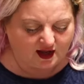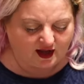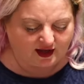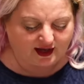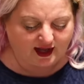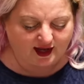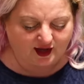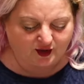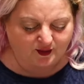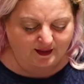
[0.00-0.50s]

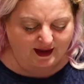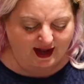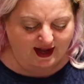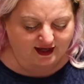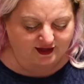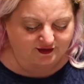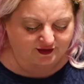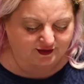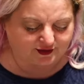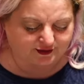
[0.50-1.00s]
got a little pack
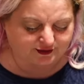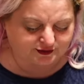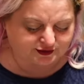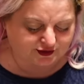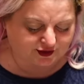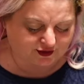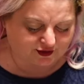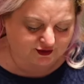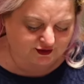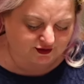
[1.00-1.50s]
of
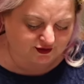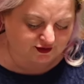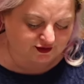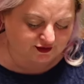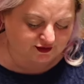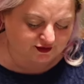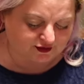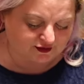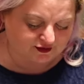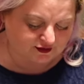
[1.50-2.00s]
those.
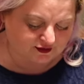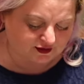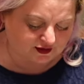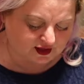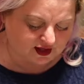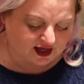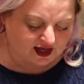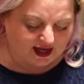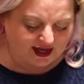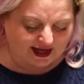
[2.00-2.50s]

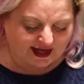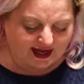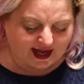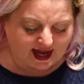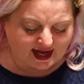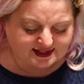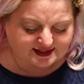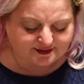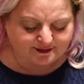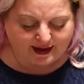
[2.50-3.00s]
He
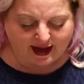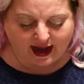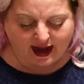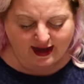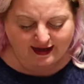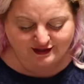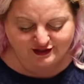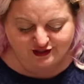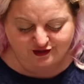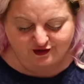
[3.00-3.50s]
has a
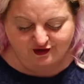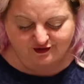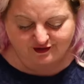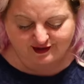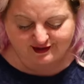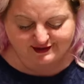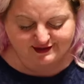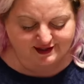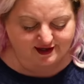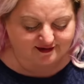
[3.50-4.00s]
badge and all
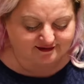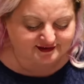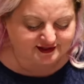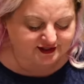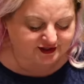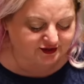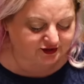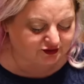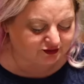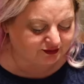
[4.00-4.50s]
that stuff
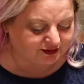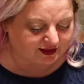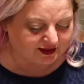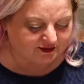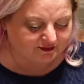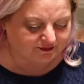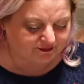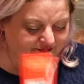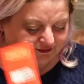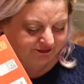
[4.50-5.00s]
too, but
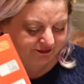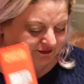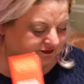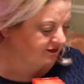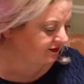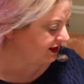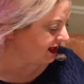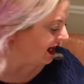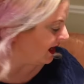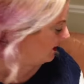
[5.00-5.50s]

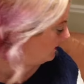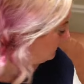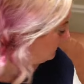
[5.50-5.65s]
yeah.